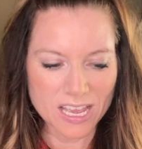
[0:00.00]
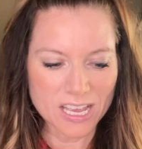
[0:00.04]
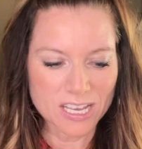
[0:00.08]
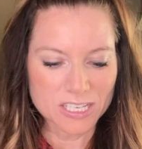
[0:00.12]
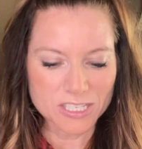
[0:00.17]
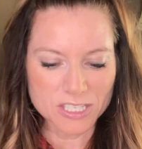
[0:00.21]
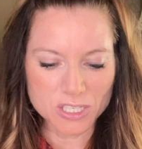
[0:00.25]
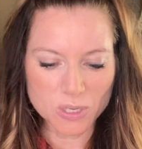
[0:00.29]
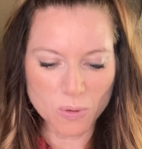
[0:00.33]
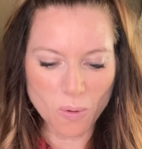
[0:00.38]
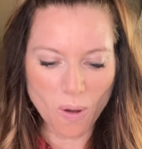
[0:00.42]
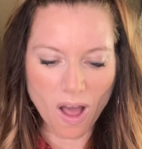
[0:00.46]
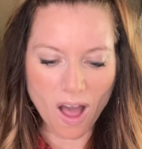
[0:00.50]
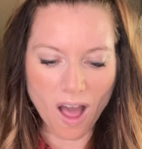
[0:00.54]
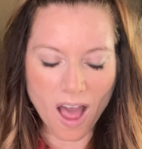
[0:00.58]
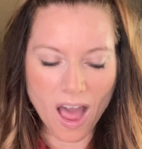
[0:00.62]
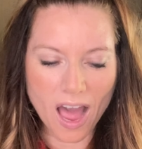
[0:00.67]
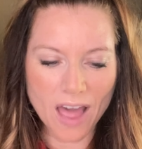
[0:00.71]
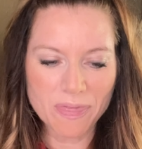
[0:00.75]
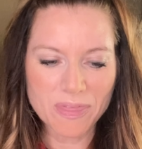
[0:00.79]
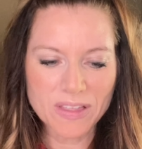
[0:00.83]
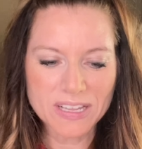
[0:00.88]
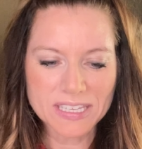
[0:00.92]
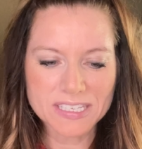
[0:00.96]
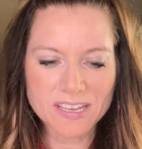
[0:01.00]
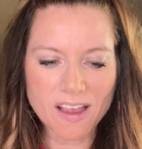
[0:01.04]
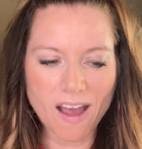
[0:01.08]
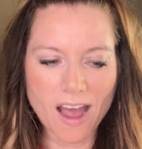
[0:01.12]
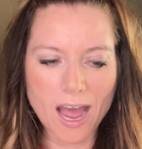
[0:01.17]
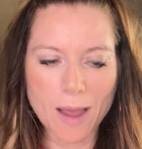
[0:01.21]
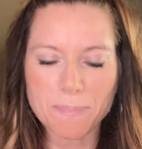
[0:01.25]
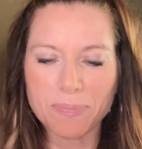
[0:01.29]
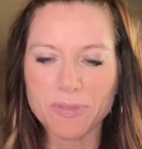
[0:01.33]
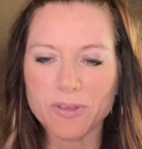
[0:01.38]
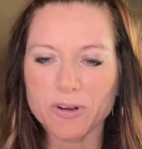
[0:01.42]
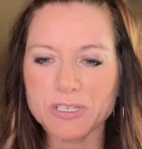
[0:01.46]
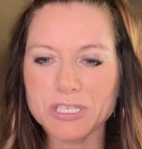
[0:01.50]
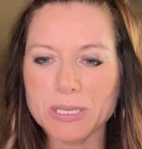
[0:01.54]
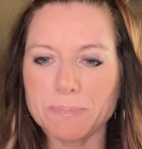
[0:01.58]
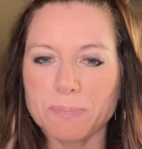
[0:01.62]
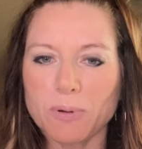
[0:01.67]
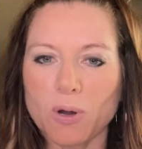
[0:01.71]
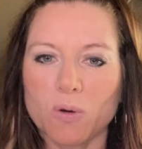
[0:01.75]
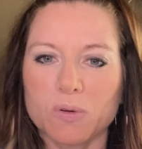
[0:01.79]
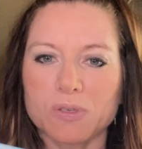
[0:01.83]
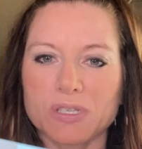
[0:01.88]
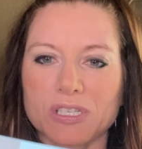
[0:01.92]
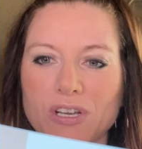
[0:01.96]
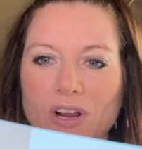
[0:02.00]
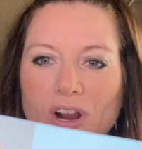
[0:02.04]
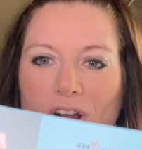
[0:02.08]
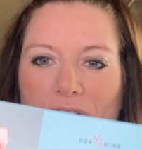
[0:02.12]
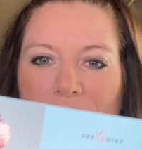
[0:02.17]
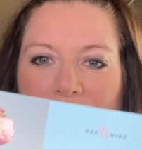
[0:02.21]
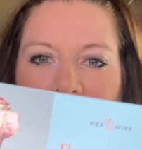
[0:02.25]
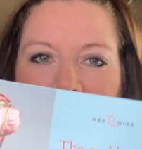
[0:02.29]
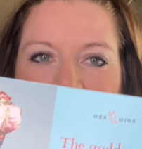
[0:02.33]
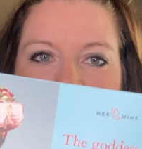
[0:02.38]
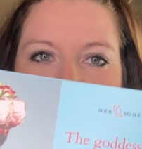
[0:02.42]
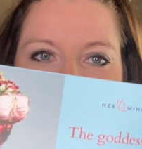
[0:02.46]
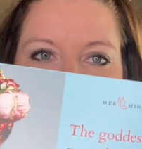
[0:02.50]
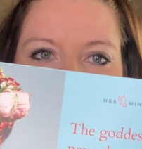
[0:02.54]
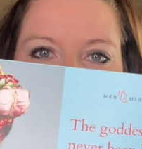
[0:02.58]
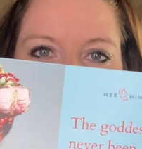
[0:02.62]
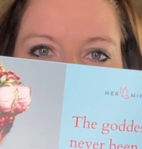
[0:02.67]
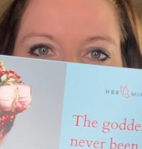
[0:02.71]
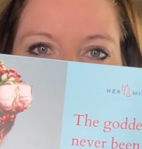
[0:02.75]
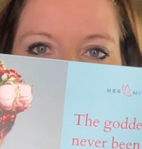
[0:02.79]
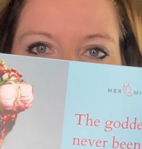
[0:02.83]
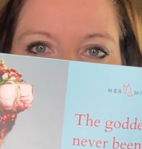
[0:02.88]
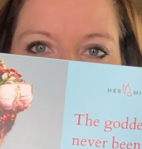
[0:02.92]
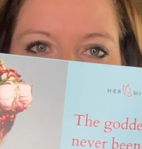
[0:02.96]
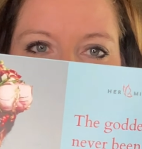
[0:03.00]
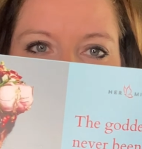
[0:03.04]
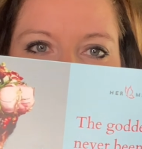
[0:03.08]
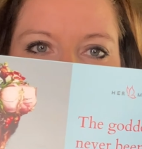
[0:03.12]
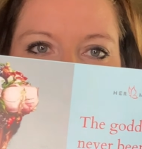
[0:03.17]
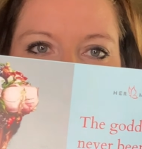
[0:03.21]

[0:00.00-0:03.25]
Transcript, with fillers: So on the top, there's a postcard and it says,